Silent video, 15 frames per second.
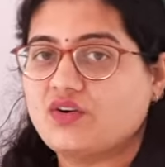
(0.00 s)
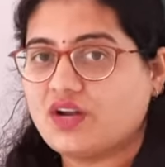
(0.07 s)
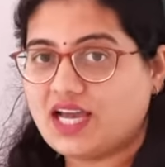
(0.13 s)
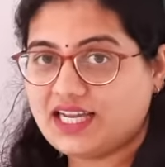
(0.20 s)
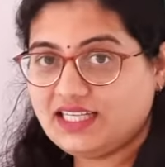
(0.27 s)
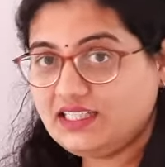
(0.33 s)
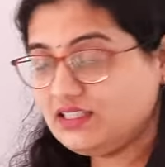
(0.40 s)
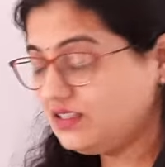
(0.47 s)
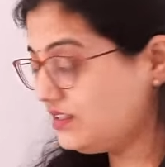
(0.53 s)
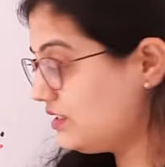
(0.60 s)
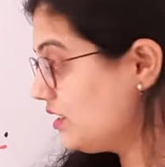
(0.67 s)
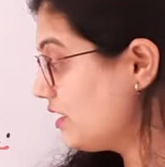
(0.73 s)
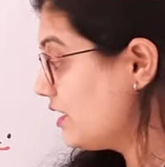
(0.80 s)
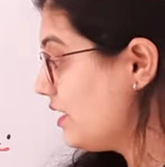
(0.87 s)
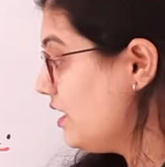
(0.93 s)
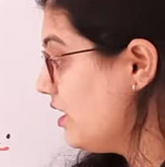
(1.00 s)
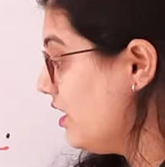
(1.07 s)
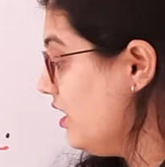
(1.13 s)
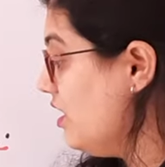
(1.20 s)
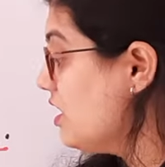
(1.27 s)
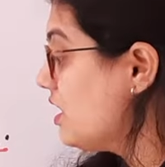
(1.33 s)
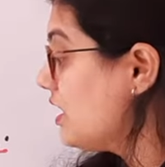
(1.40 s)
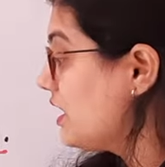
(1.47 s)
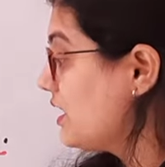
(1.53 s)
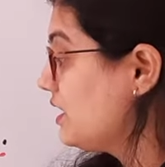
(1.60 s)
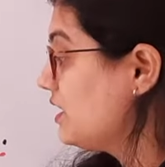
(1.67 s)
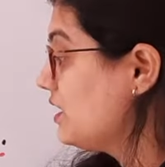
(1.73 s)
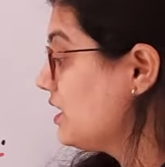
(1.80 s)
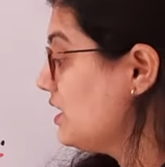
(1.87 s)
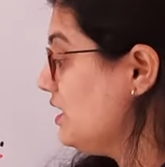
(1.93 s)
right? Here
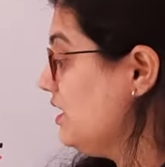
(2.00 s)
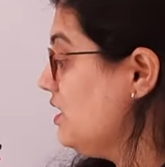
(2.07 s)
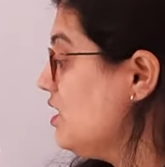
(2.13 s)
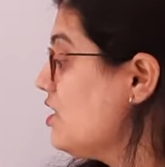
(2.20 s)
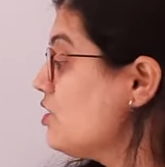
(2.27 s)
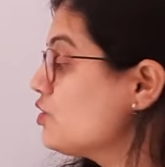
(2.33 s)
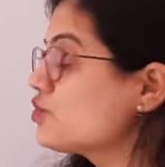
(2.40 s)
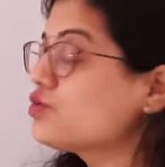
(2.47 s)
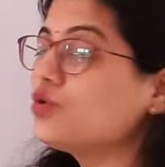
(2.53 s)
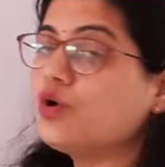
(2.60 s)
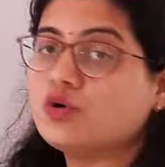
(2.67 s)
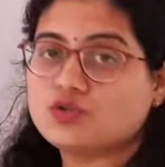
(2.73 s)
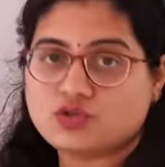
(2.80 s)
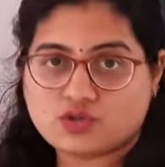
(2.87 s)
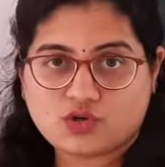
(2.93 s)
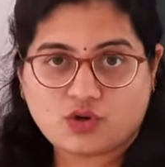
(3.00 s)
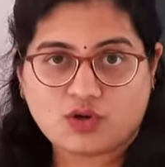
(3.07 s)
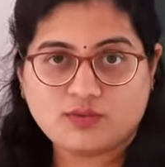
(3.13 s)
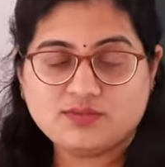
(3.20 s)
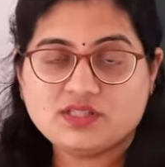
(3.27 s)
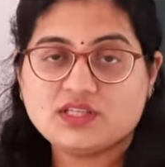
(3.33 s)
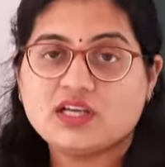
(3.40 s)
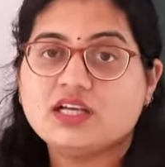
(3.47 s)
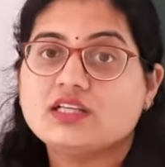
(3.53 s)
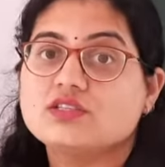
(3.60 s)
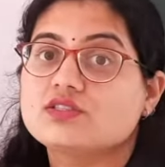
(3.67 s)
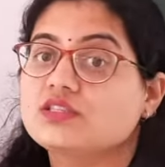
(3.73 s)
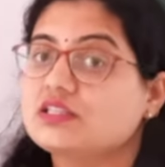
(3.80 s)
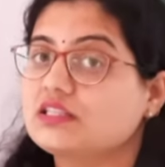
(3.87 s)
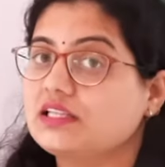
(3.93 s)
in the snowstorms,
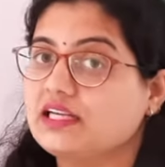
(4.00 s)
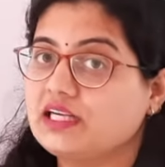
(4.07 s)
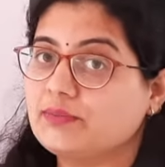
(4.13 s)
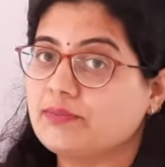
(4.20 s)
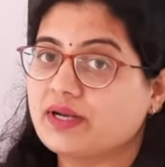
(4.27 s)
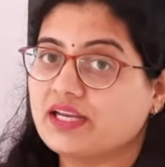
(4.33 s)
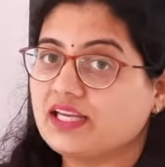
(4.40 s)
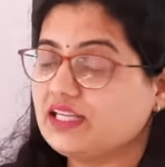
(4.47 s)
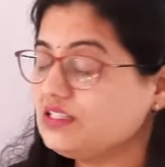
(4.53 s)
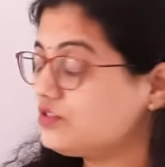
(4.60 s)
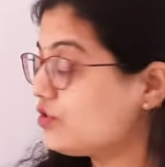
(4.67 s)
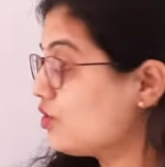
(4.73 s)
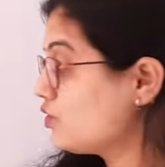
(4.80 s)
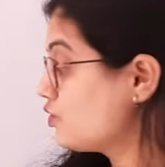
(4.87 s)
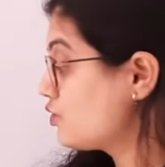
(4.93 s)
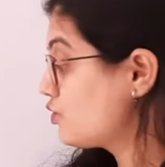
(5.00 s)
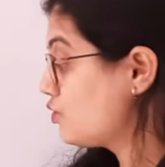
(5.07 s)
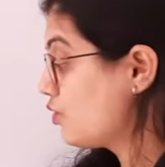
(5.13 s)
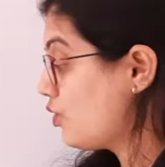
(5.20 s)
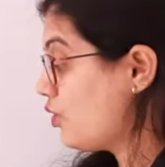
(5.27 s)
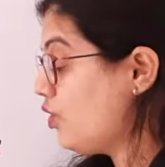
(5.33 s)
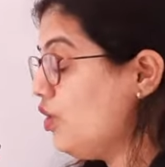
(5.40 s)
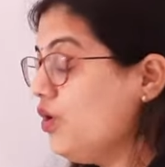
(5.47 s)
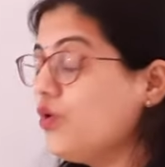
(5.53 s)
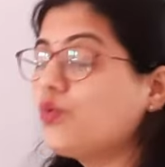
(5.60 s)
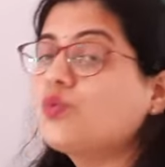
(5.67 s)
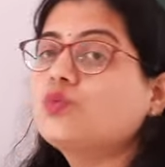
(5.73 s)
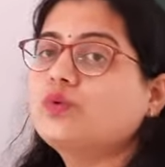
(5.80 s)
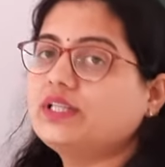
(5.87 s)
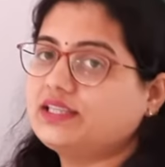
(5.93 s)
it brings
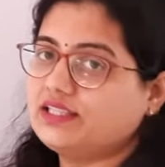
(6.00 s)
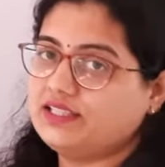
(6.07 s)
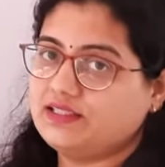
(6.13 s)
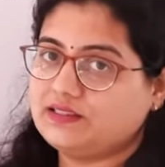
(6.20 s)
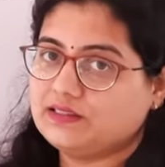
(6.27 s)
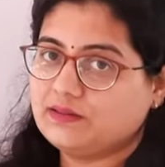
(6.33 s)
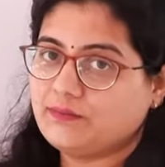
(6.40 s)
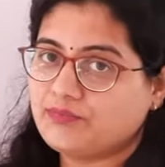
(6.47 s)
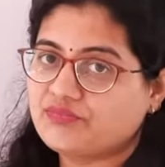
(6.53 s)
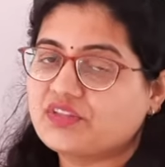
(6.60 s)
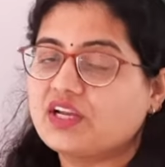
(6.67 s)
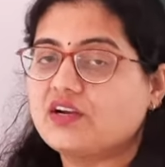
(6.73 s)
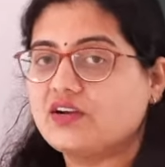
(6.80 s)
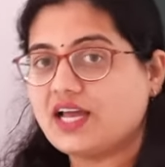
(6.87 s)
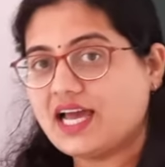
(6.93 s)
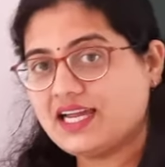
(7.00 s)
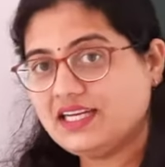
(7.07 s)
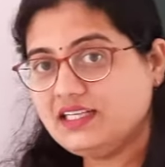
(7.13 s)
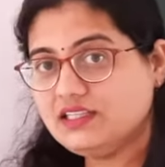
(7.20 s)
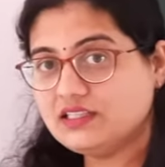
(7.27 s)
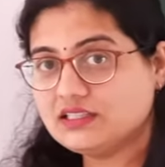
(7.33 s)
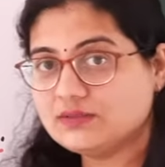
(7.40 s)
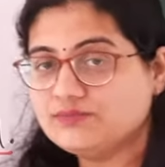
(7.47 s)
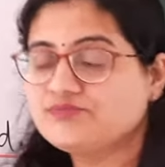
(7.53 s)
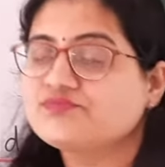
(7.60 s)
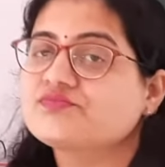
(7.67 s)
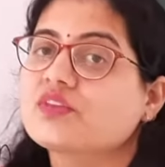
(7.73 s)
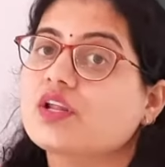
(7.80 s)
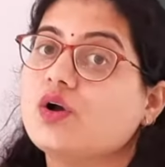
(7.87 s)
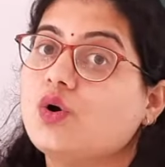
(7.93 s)
snow with it, right?
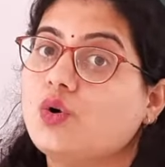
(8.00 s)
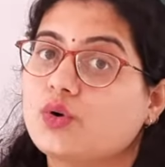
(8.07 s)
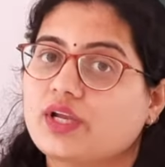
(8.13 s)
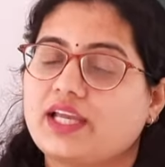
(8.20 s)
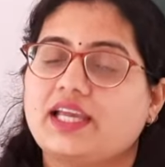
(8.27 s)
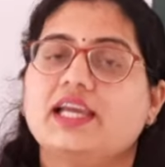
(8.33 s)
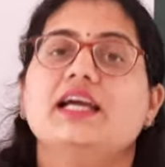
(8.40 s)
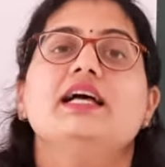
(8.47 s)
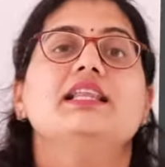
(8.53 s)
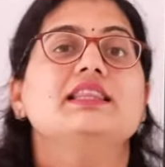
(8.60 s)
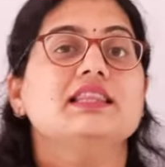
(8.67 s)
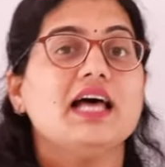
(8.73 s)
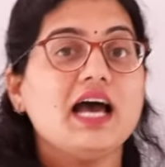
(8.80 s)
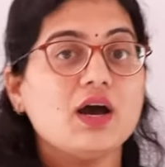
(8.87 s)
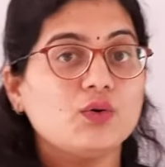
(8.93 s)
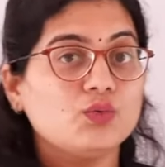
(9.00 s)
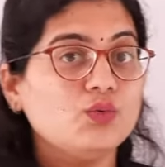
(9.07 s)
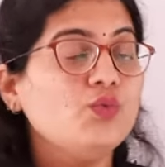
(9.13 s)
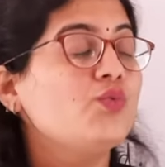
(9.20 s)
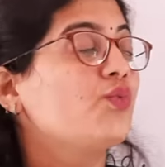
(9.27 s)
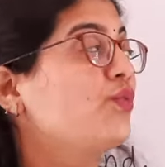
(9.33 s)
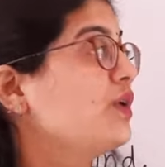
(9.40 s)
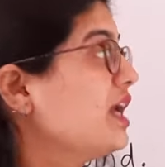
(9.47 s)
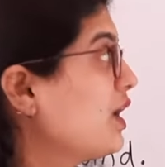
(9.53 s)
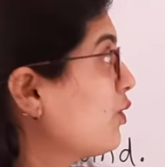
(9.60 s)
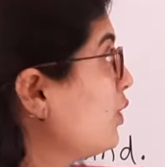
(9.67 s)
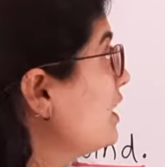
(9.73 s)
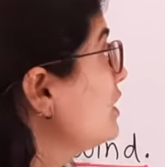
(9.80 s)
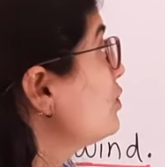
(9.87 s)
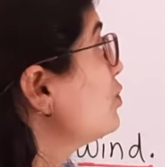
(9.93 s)
Okay, now we are
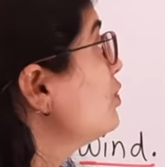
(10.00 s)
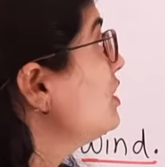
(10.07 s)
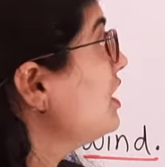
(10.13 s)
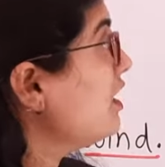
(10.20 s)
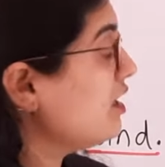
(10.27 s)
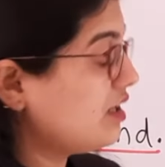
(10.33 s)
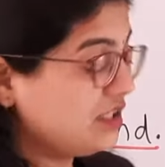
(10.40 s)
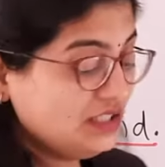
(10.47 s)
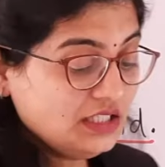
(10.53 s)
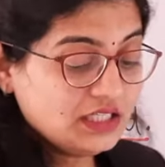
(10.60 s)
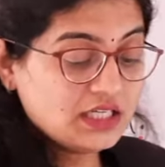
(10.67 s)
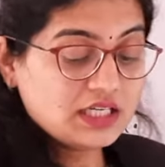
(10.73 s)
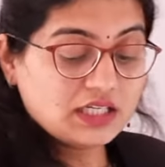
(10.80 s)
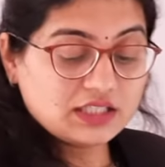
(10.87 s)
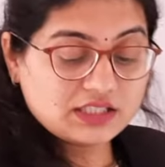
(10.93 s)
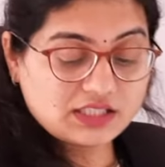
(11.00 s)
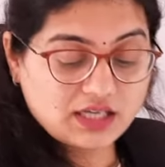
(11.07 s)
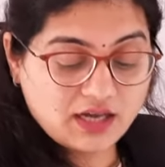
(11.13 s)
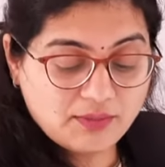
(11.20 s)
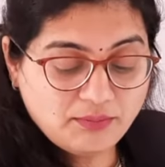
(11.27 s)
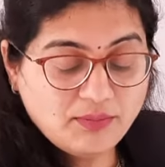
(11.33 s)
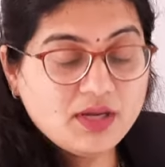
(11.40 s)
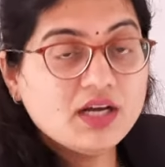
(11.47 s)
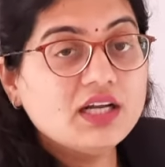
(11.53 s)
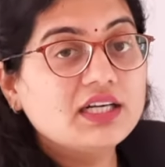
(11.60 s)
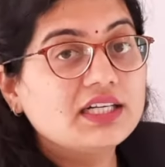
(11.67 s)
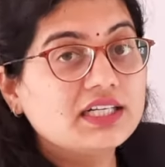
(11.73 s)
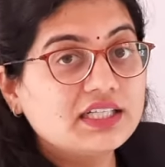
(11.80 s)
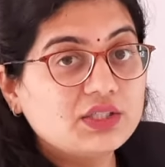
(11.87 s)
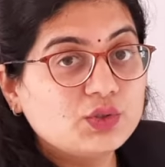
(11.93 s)
going to learn some
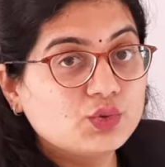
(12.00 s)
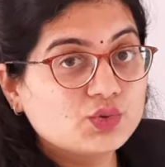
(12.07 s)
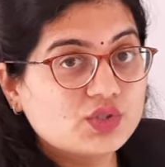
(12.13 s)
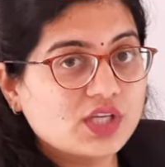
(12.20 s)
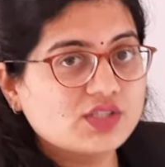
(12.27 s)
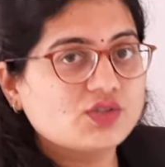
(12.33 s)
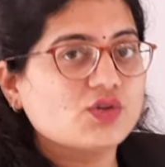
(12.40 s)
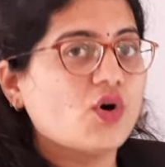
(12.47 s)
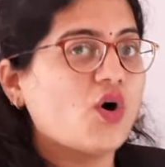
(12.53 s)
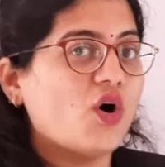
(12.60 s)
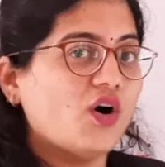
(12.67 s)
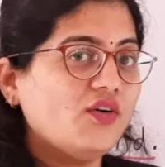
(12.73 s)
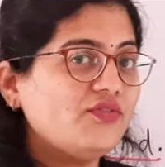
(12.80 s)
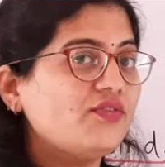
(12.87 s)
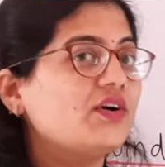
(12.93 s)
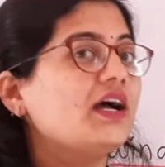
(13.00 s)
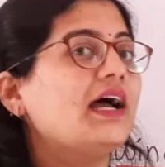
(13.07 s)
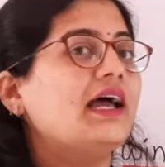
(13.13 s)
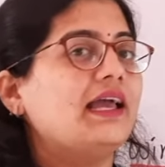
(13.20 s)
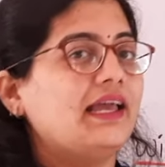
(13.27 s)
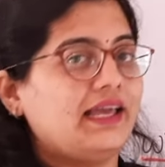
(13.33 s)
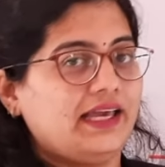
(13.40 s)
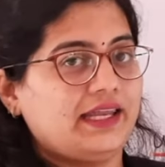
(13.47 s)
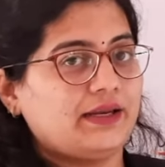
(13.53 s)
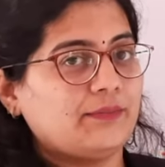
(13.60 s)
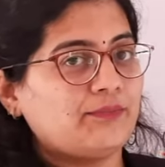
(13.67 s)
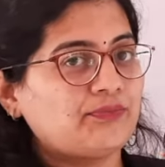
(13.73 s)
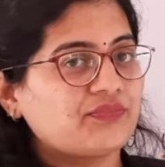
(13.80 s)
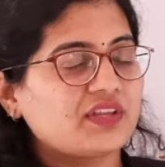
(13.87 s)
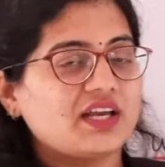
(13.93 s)
uses of
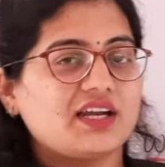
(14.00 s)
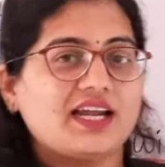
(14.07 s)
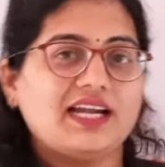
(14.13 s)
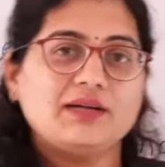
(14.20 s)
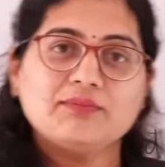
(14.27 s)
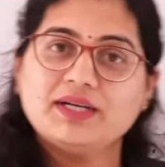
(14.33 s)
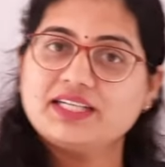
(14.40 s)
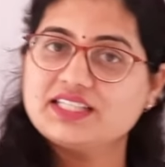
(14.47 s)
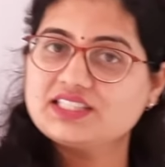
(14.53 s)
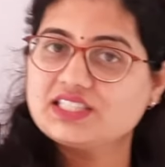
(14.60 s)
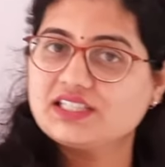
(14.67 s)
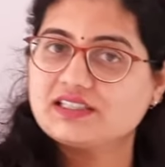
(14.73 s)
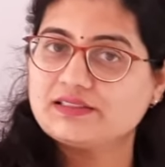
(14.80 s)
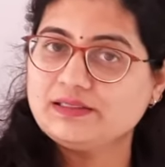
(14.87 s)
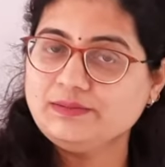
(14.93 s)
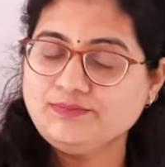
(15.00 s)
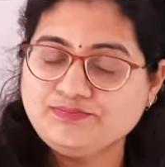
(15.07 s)
air, right, my dear children?